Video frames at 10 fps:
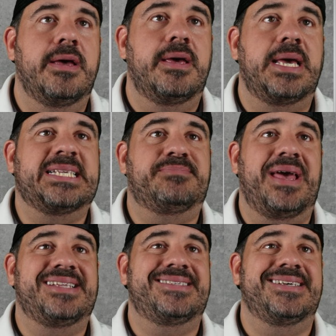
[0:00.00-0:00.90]

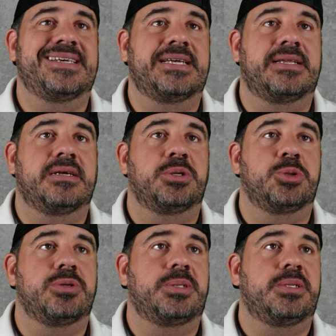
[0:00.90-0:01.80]
Expected
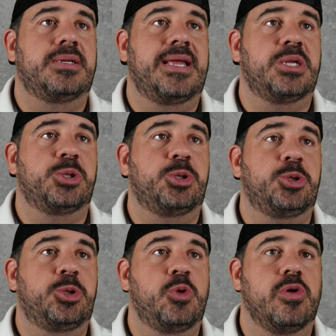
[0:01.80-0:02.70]
Tristan and
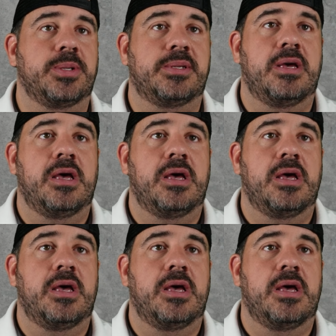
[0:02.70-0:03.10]
Stewart.